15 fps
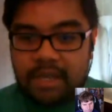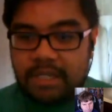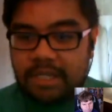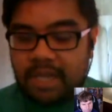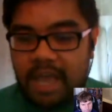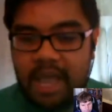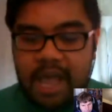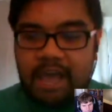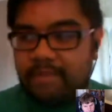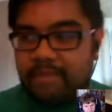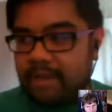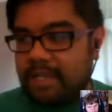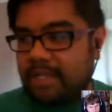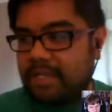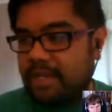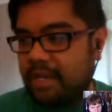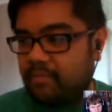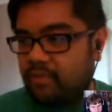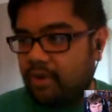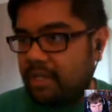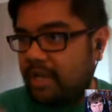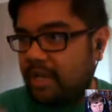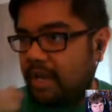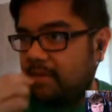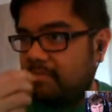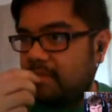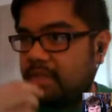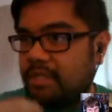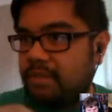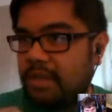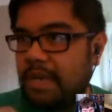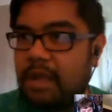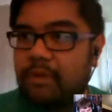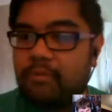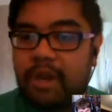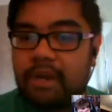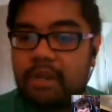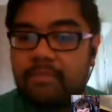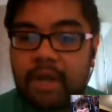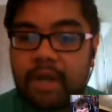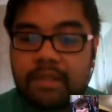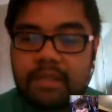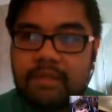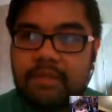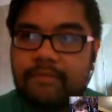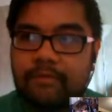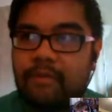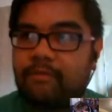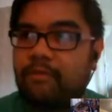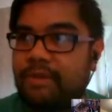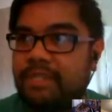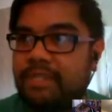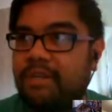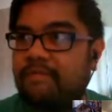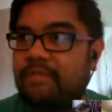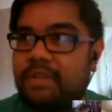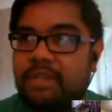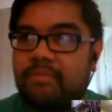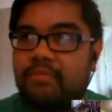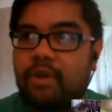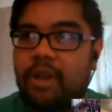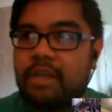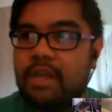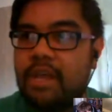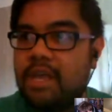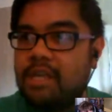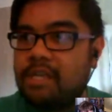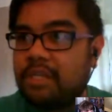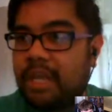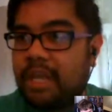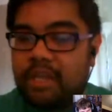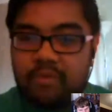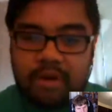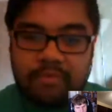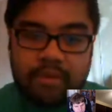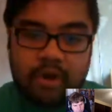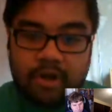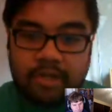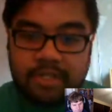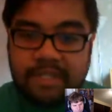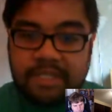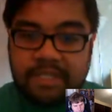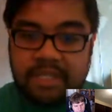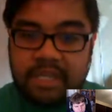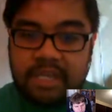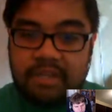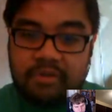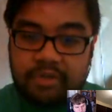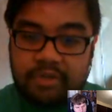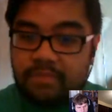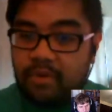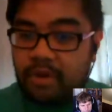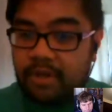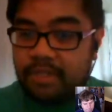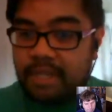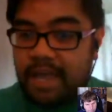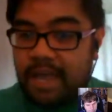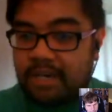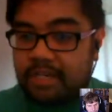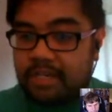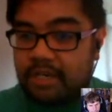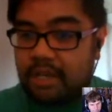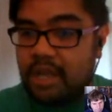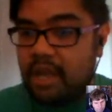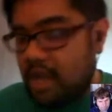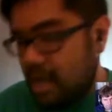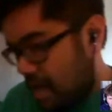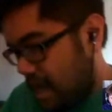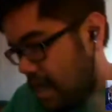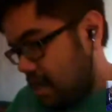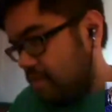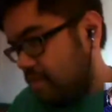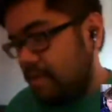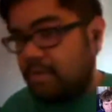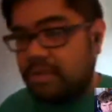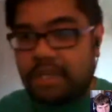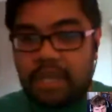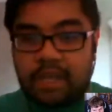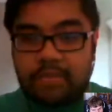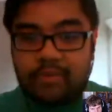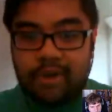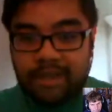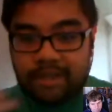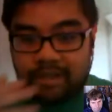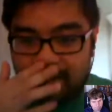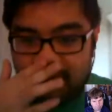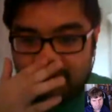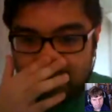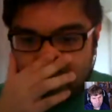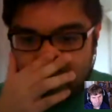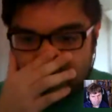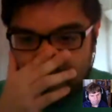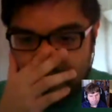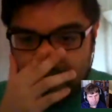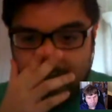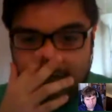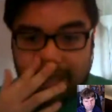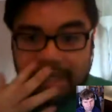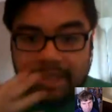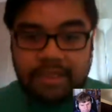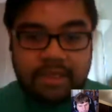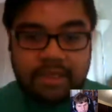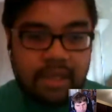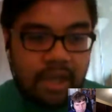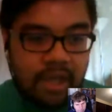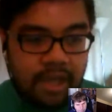because I have my designated break times ready. But for whatever reason, if you need a break, you say you want to pause the scene or just pause the action, and we will take a break. And